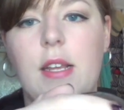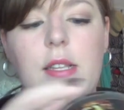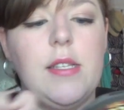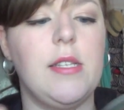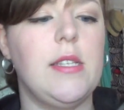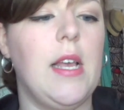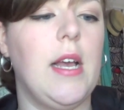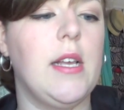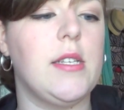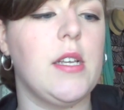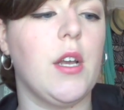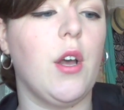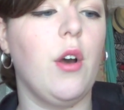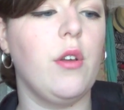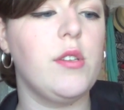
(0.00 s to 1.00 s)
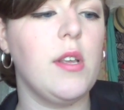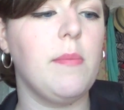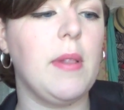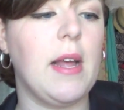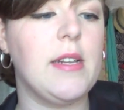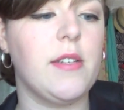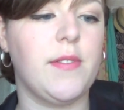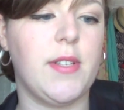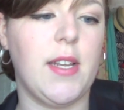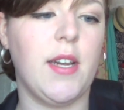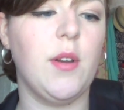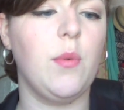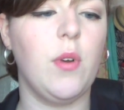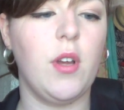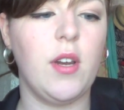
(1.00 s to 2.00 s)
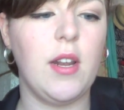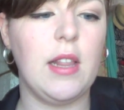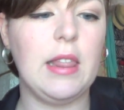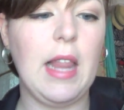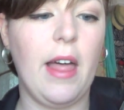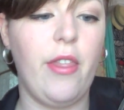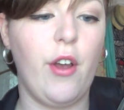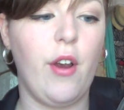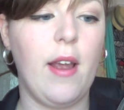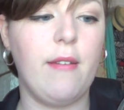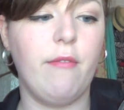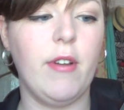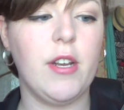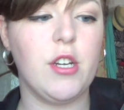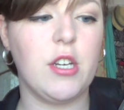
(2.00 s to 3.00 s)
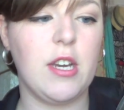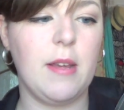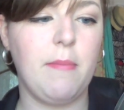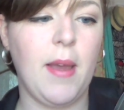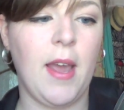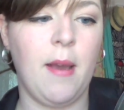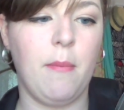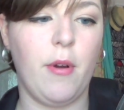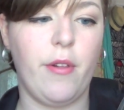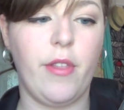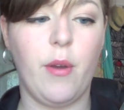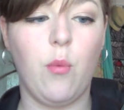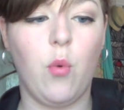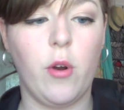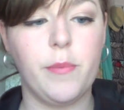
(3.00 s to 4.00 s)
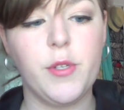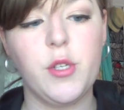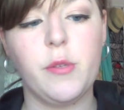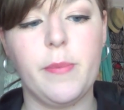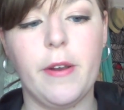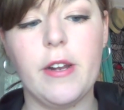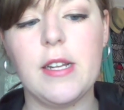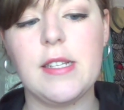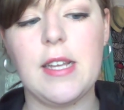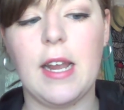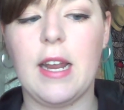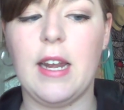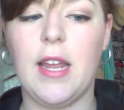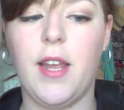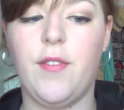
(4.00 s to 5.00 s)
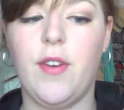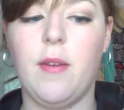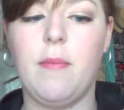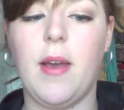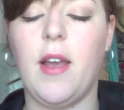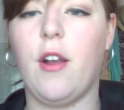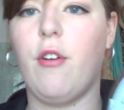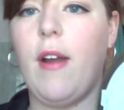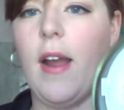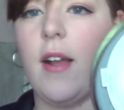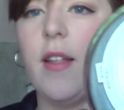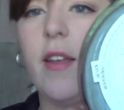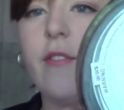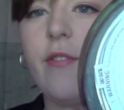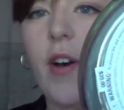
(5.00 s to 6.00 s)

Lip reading: it says, a cozy blend of cedarwood, leather, and rich deep amber that warms your spirits like an evening by a crackling